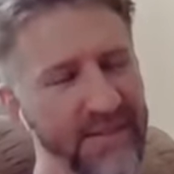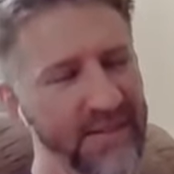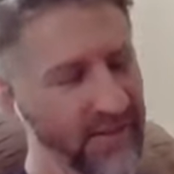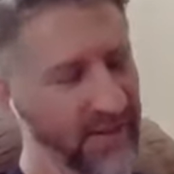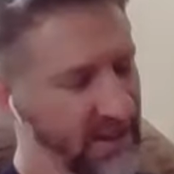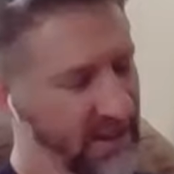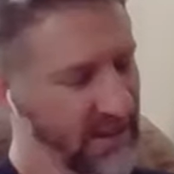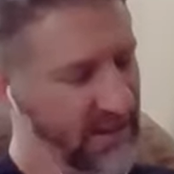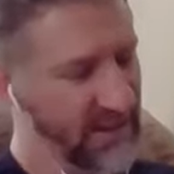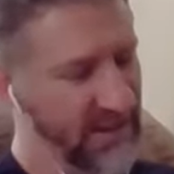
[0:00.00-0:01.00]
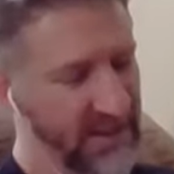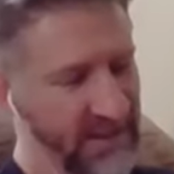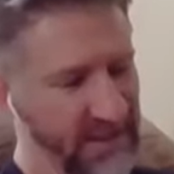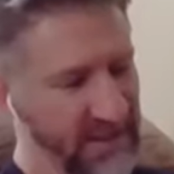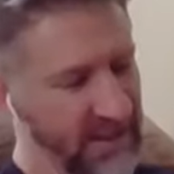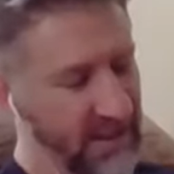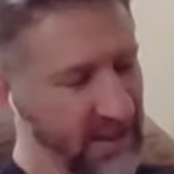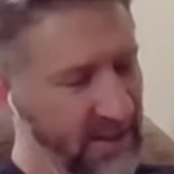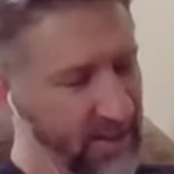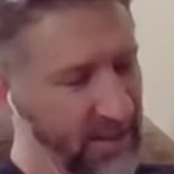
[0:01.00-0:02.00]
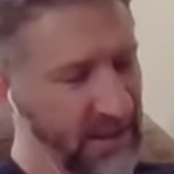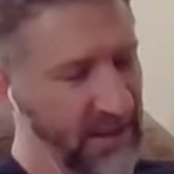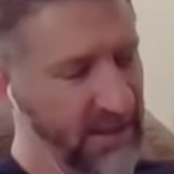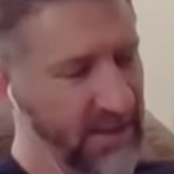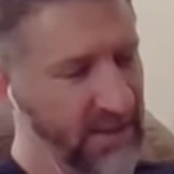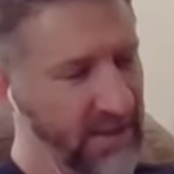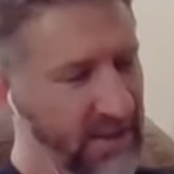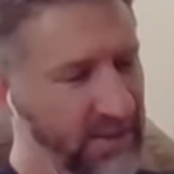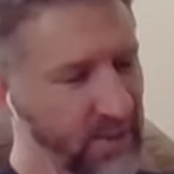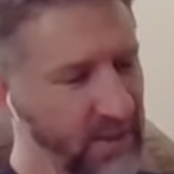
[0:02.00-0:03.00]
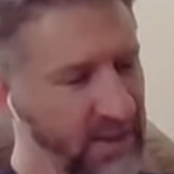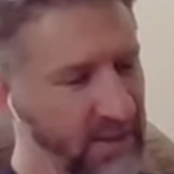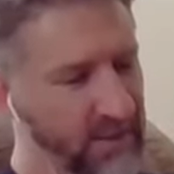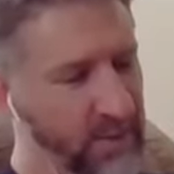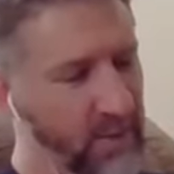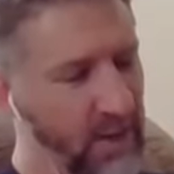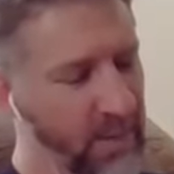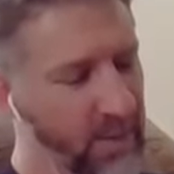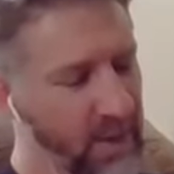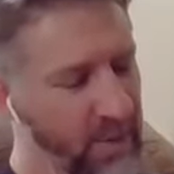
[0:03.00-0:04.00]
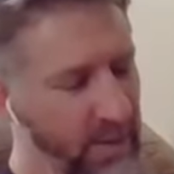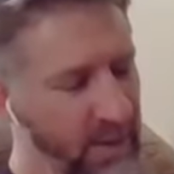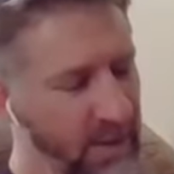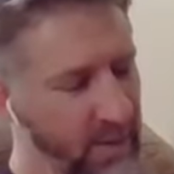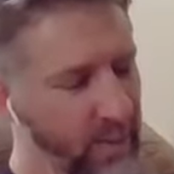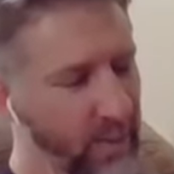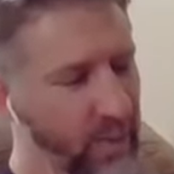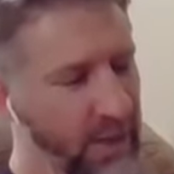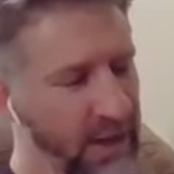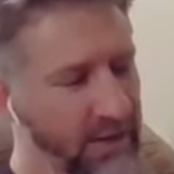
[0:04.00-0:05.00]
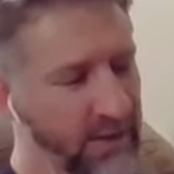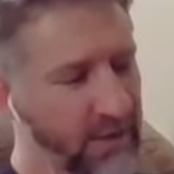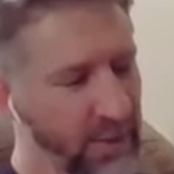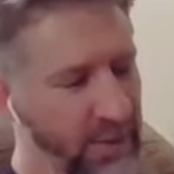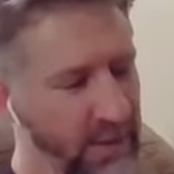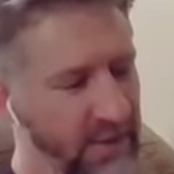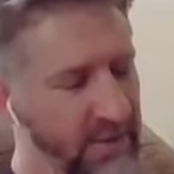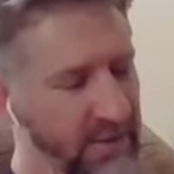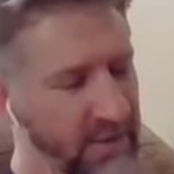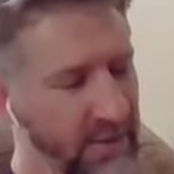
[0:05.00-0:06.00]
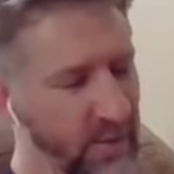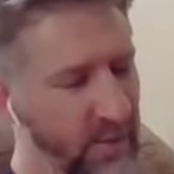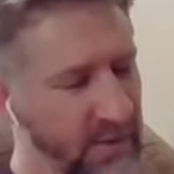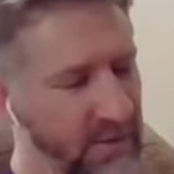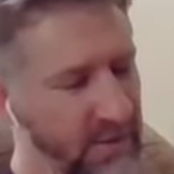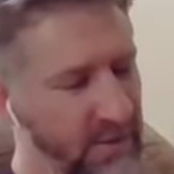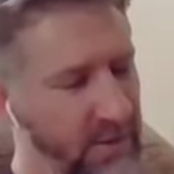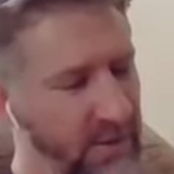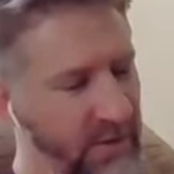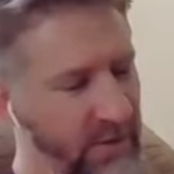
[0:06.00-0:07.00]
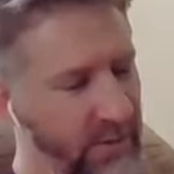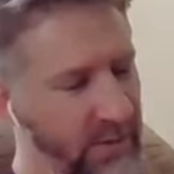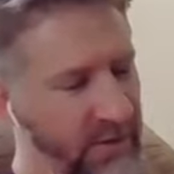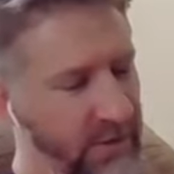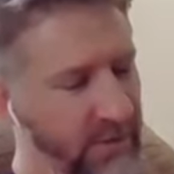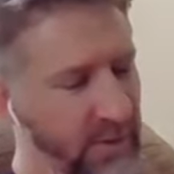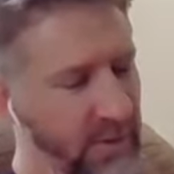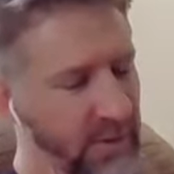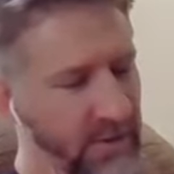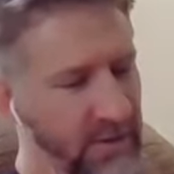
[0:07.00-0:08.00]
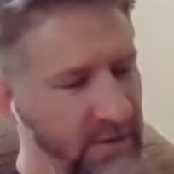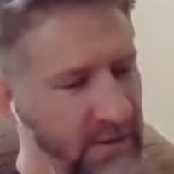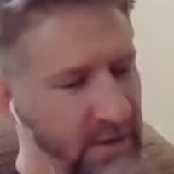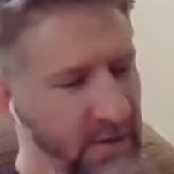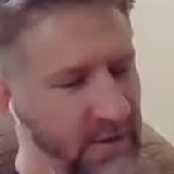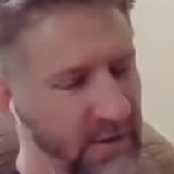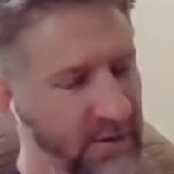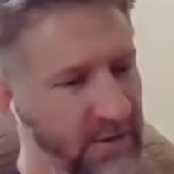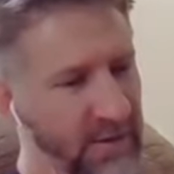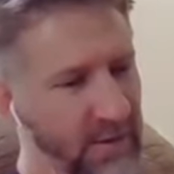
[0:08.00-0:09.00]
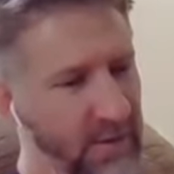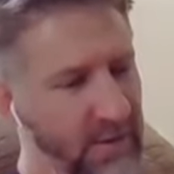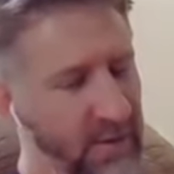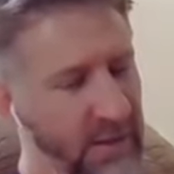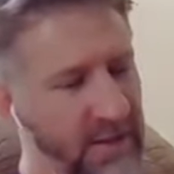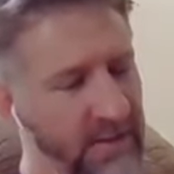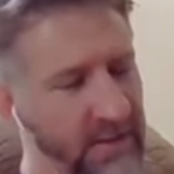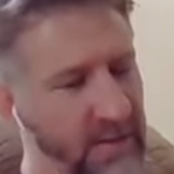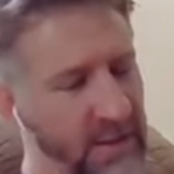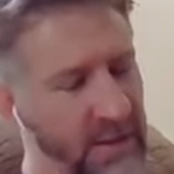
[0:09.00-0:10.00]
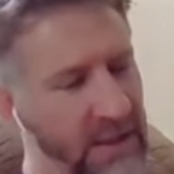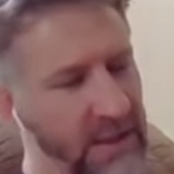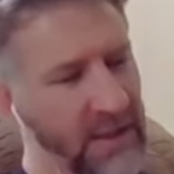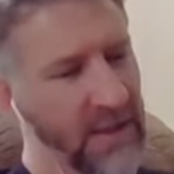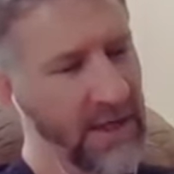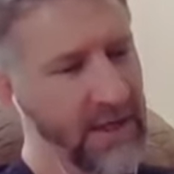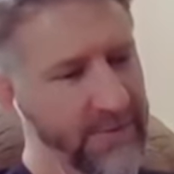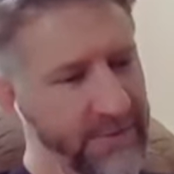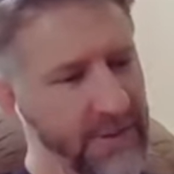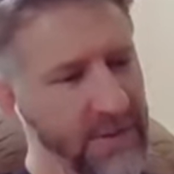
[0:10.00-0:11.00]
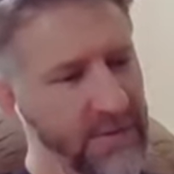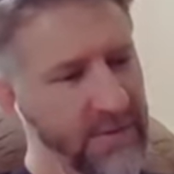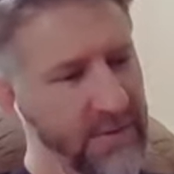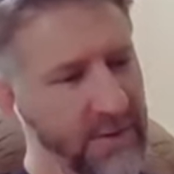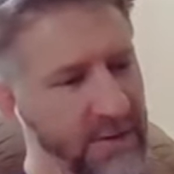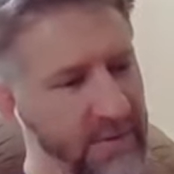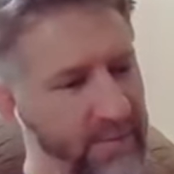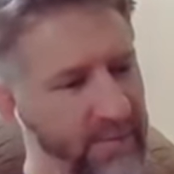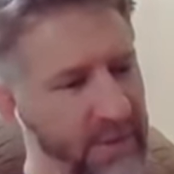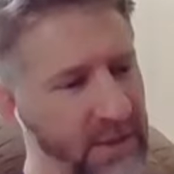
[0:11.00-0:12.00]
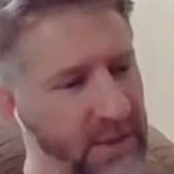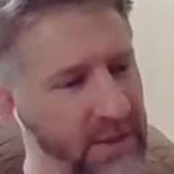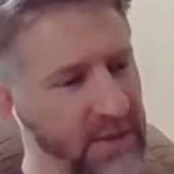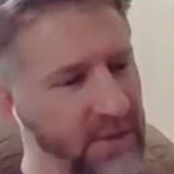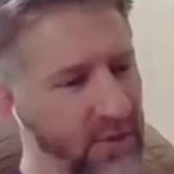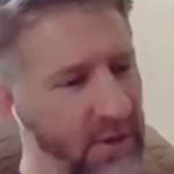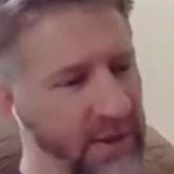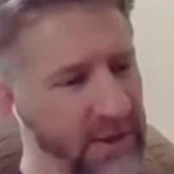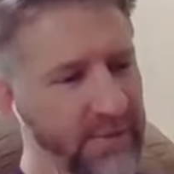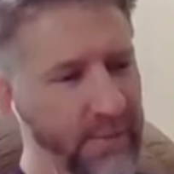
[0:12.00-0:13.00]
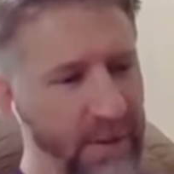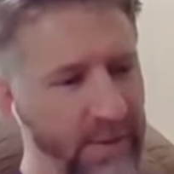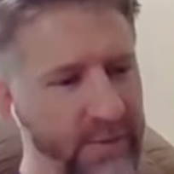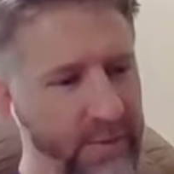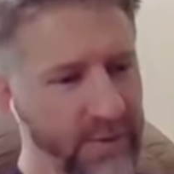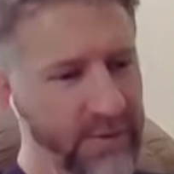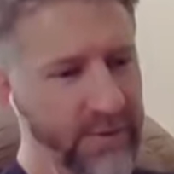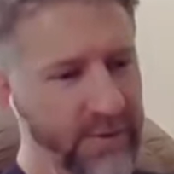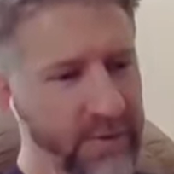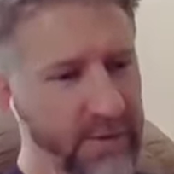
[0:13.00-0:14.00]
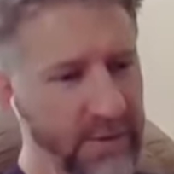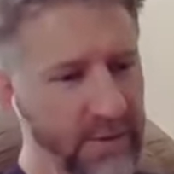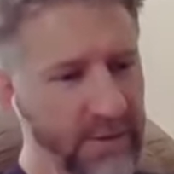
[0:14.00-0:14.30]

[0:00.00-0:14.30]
that's great um, as we as we wrap up um, practical things i wanted to uh, mention a few things and then hear hear what you would add to it i've found um, trying if possible to do it